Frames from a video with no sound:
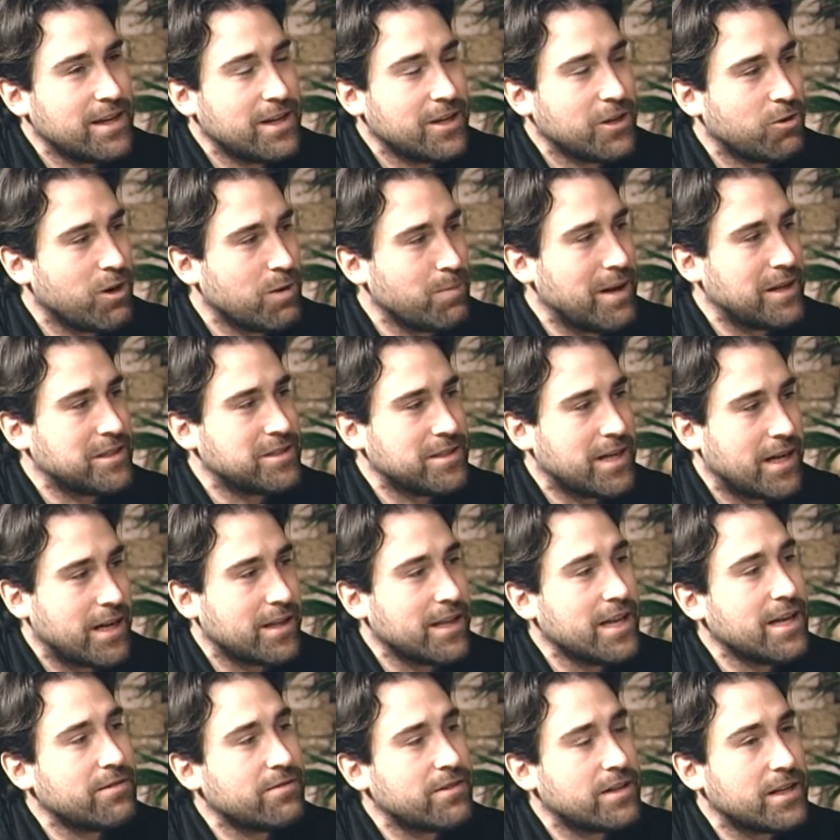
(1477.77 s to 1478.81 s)
going back to
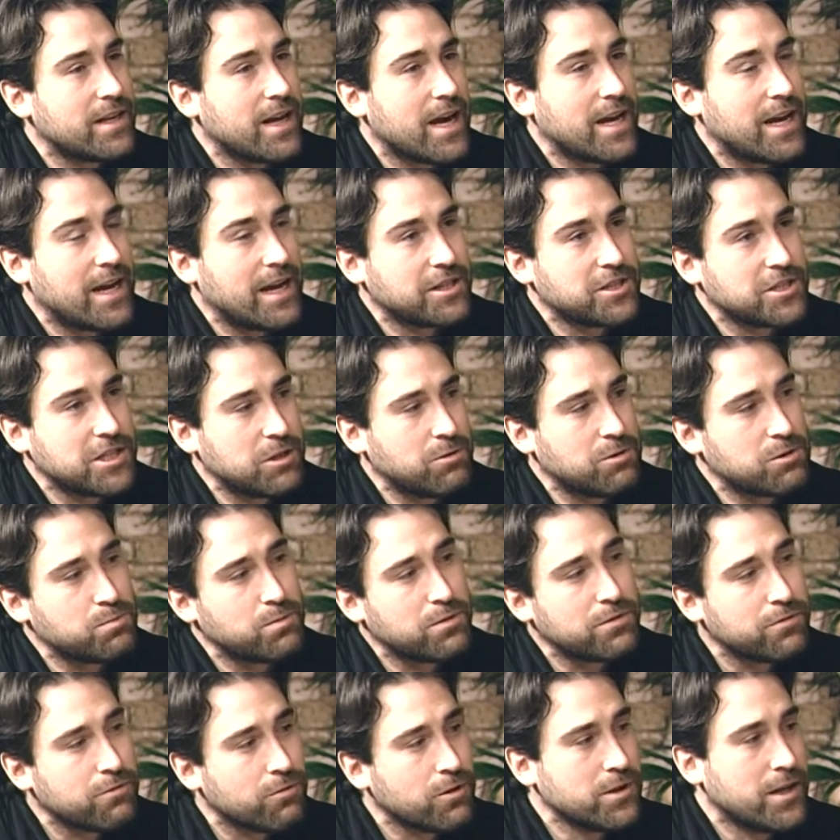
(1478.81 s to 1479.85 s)
9/11, and actually it was
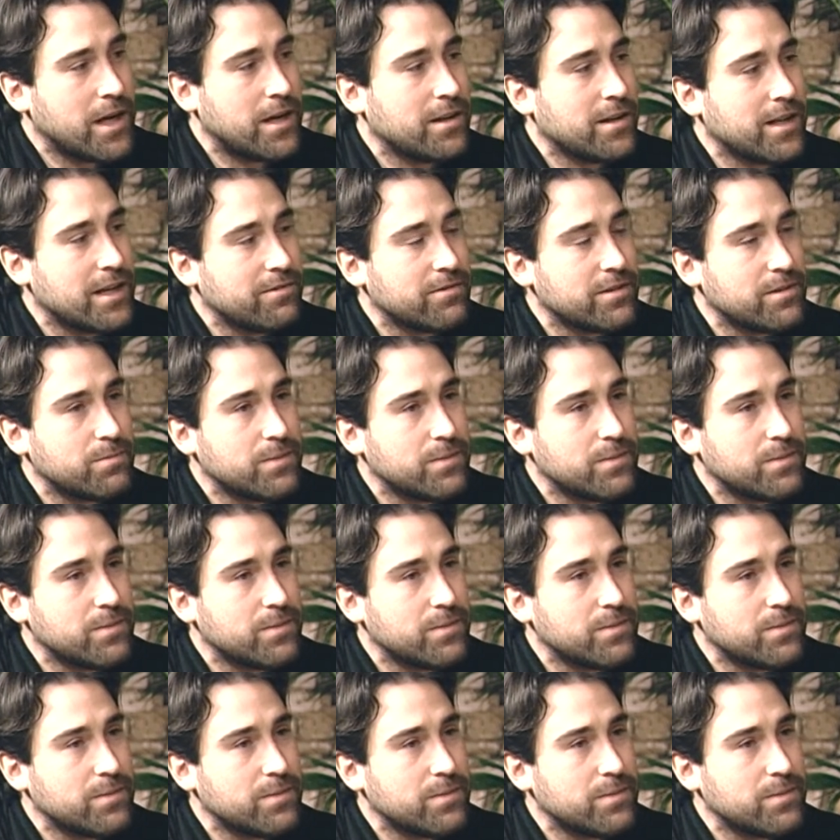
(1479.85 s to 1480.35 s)
before 9/11,